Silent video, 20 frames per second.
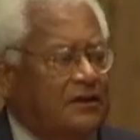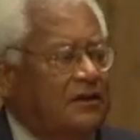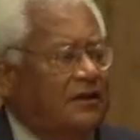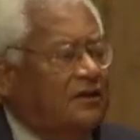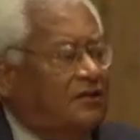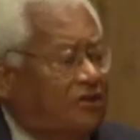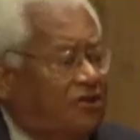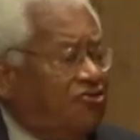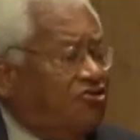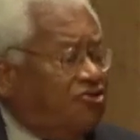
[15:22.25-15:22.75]
In
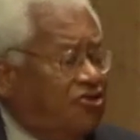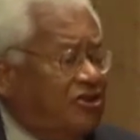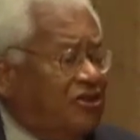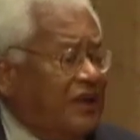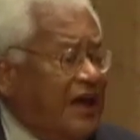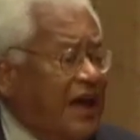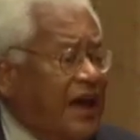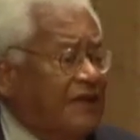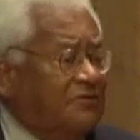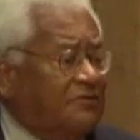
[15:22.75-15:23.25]
addition to
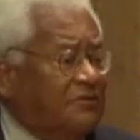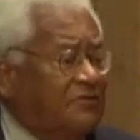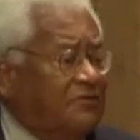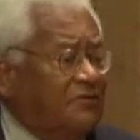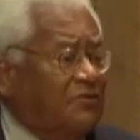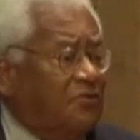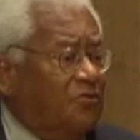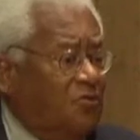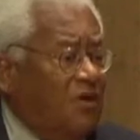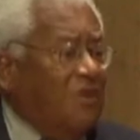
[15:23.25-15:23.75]
that,
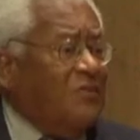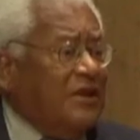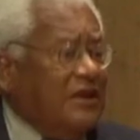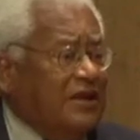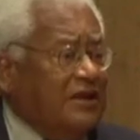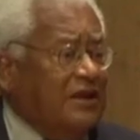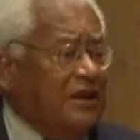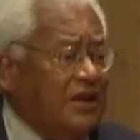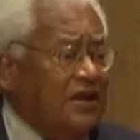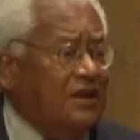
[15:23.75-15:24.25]
the
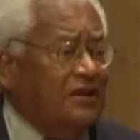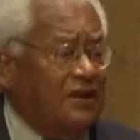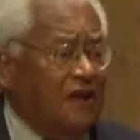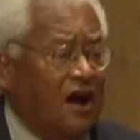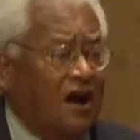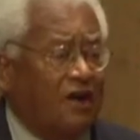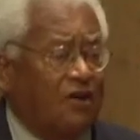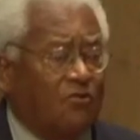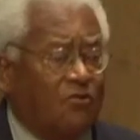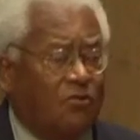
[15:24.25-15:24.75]
women in
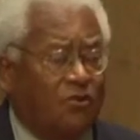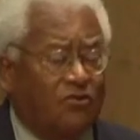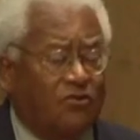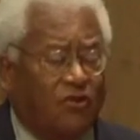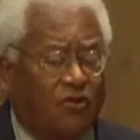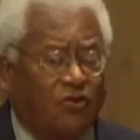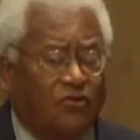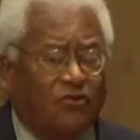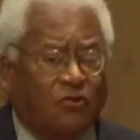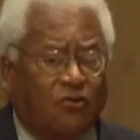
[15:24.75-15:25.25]

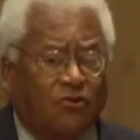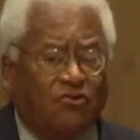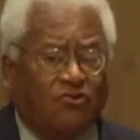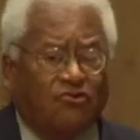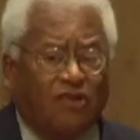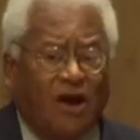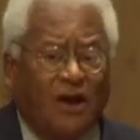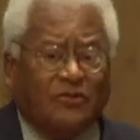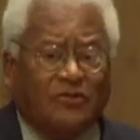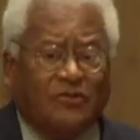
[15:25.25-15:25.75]
those
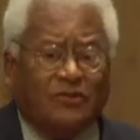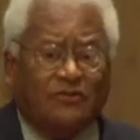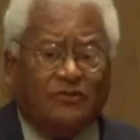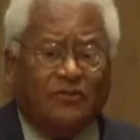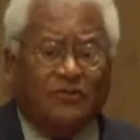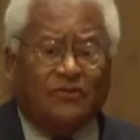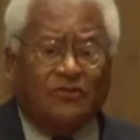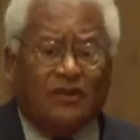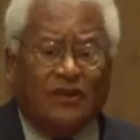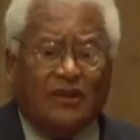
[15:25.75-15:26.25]
workshops in
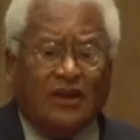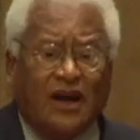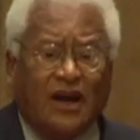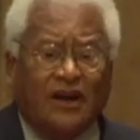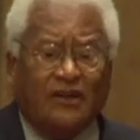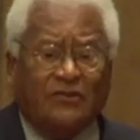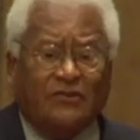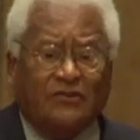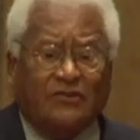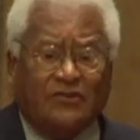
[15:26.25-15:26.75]

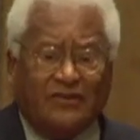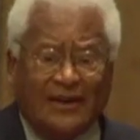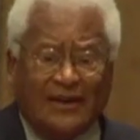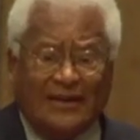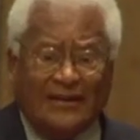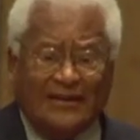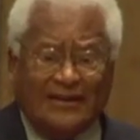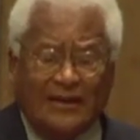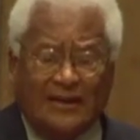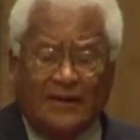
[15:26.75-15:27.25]
'59
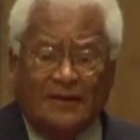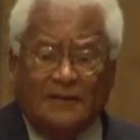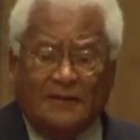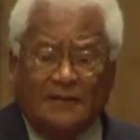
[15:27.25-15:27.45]
said,